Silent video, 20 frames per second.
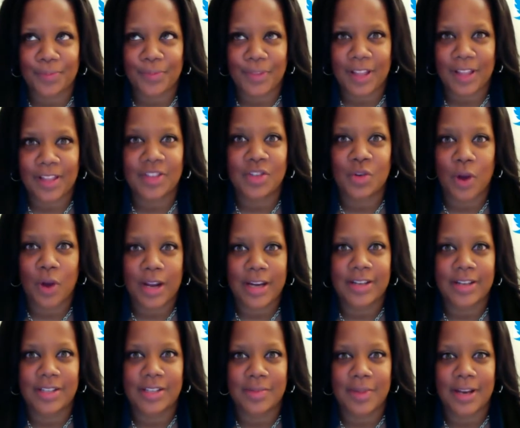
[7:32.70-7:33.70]
it's quite
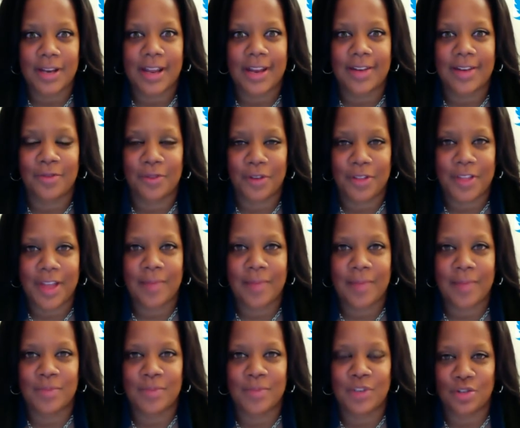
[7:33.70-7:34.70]
intimate, and for them
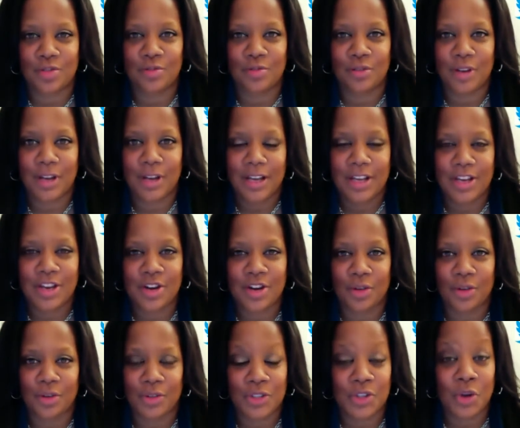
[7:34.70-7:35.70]
to, you
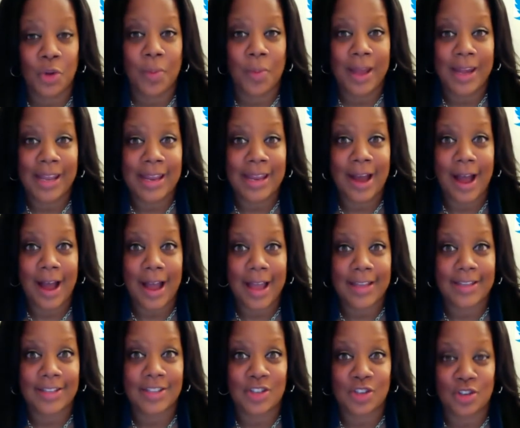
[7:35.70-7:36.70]
know, so many
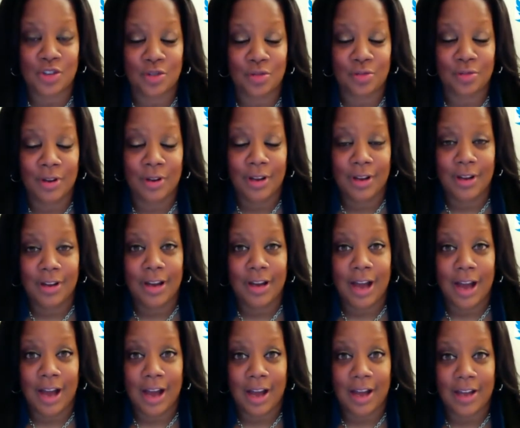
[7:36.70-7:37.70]
guys to
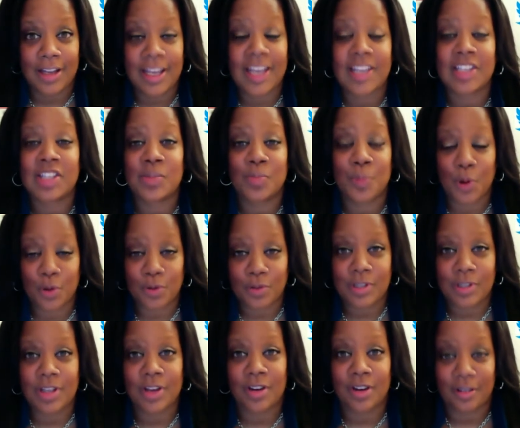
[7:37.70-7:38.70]
expose
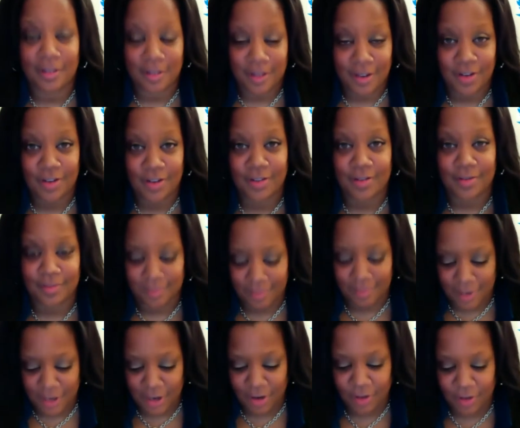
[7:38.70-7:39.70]
their
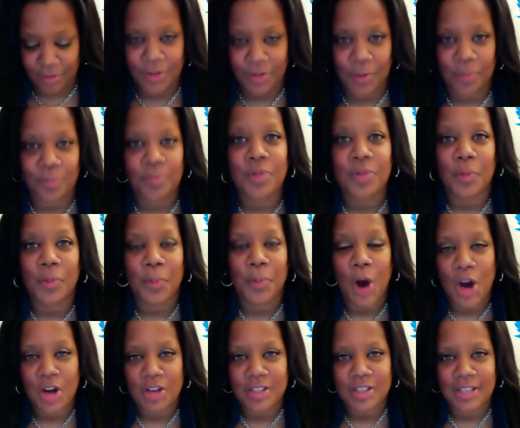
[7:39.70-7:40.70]
you know, their
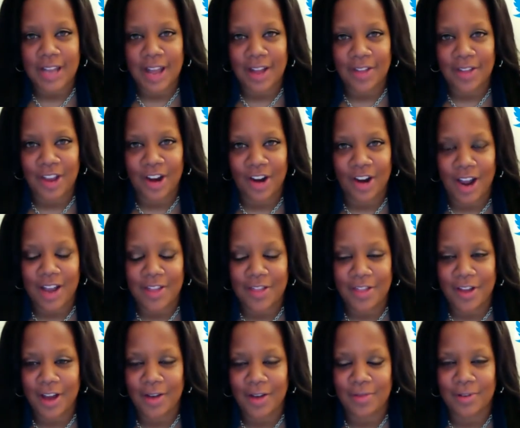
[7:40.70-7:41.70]
parts down there, I
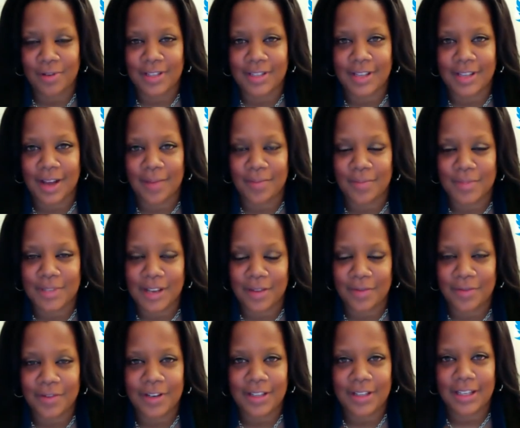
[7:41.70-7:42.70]
thought was
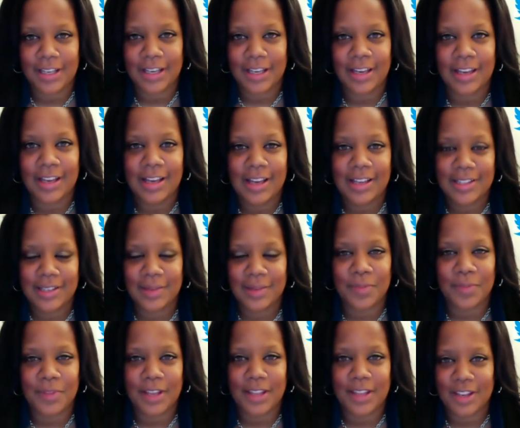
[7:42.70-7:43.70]
definitely
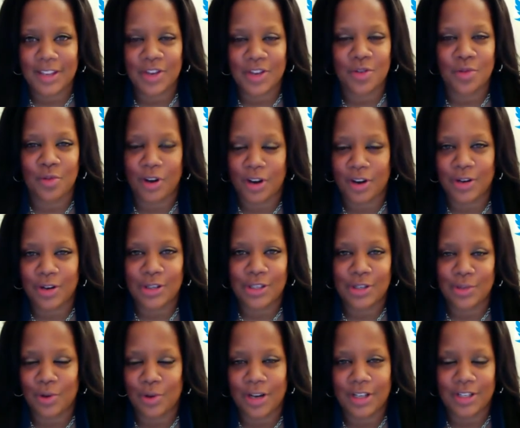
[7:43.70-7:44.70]
something that you are going to
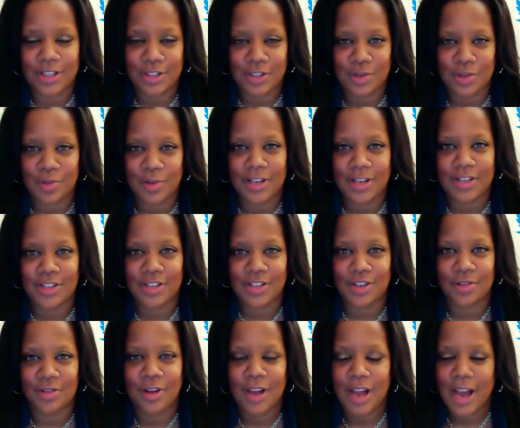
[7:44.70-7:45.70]
want to tune
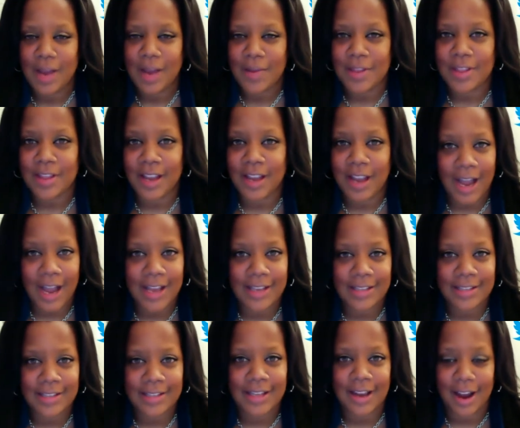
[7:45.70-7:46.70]
into. I mean, the
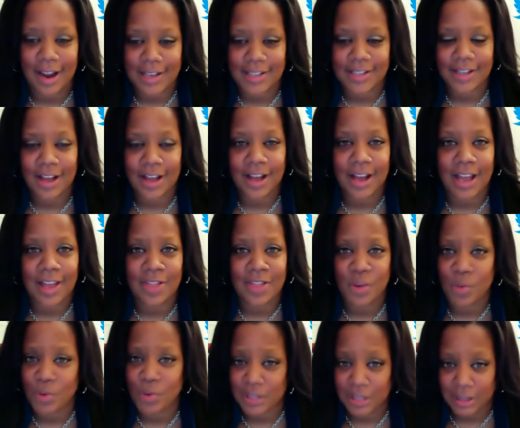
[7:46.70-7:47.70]
guys that I saw, and
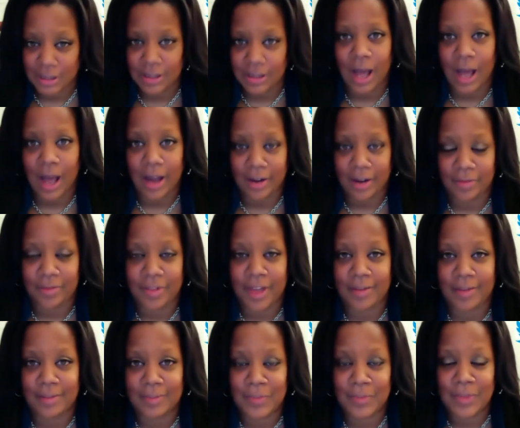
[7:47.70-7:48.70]
there was a lot of
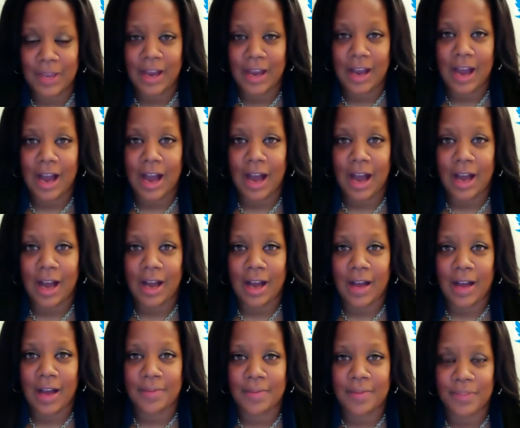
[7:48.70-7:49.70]
them,
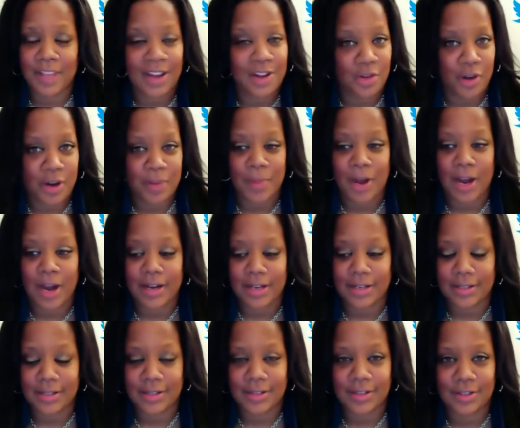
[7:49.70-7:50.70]
they had great
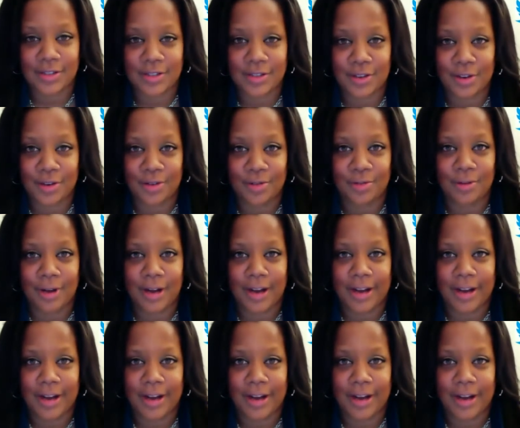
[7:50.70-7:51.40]
bodies. So